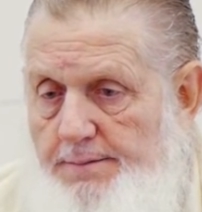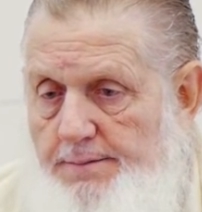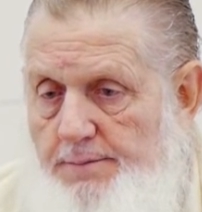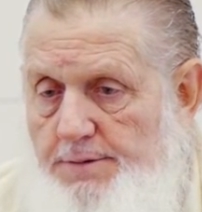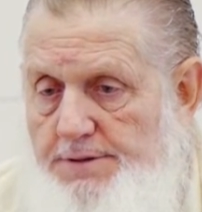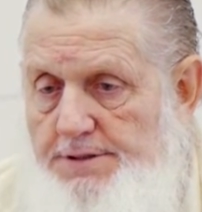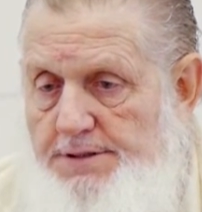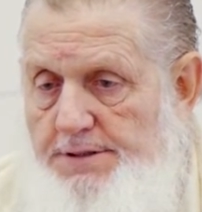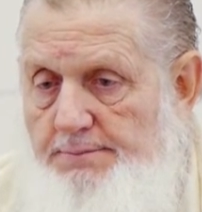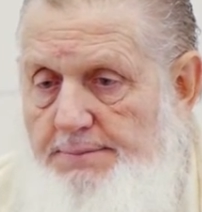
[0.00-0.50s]

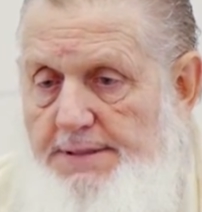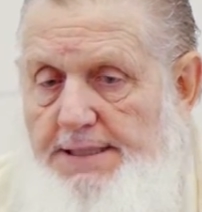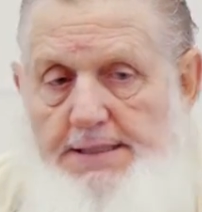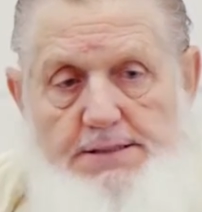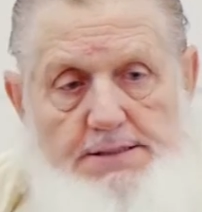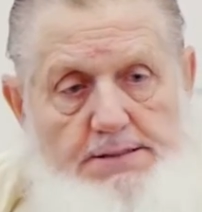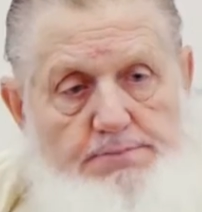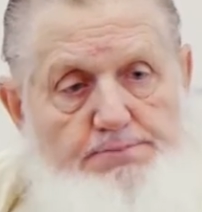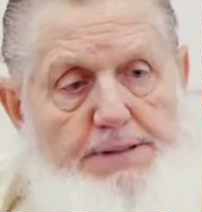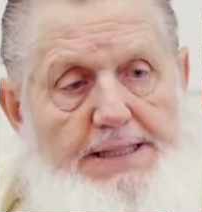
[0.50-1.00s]
When somebody
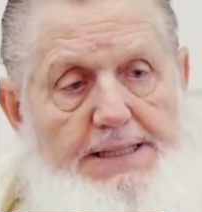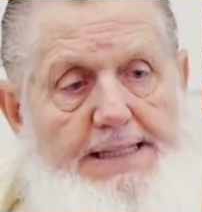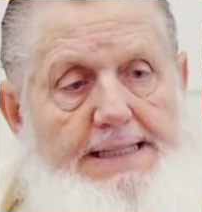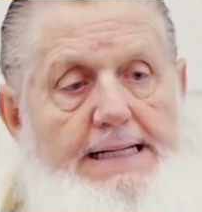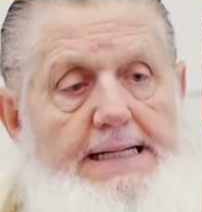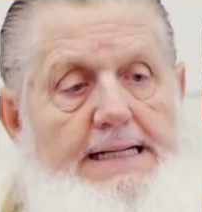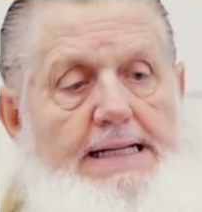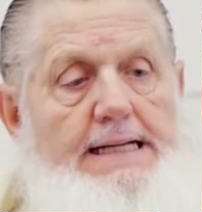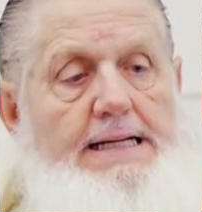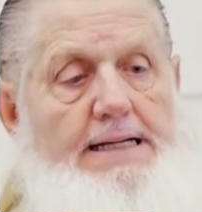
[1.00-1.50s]
is
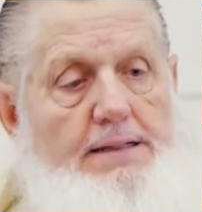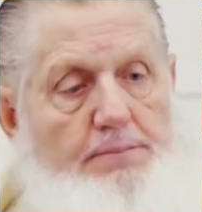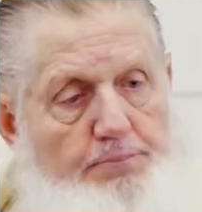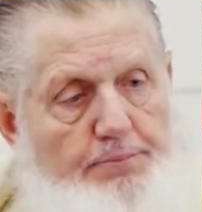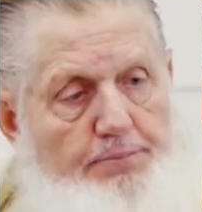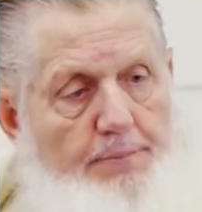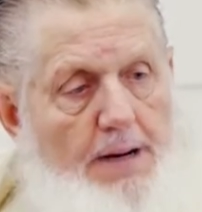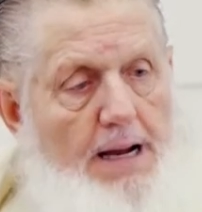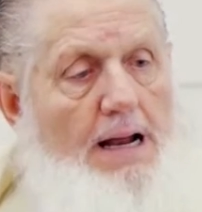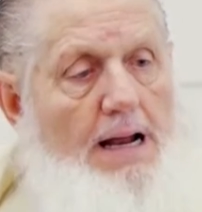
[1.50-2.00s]
pleading
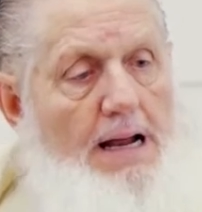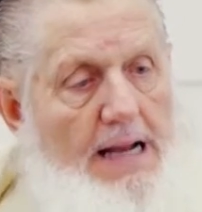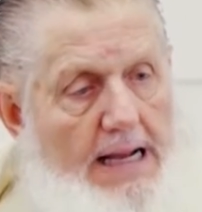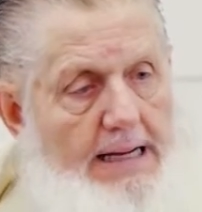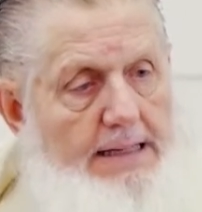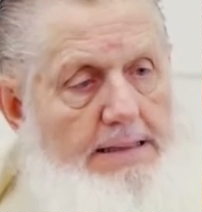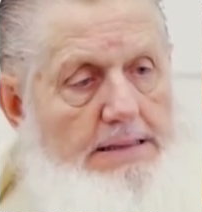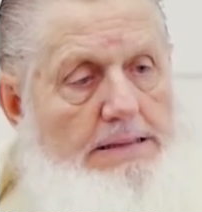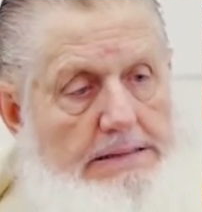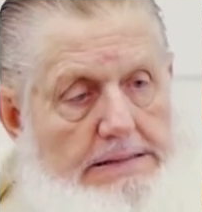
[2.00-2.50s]

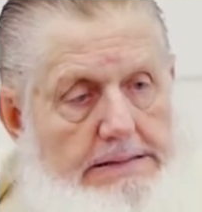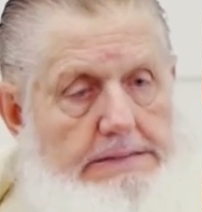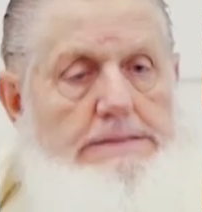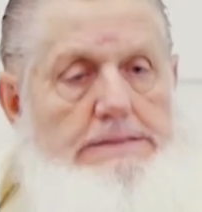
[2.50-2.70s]
and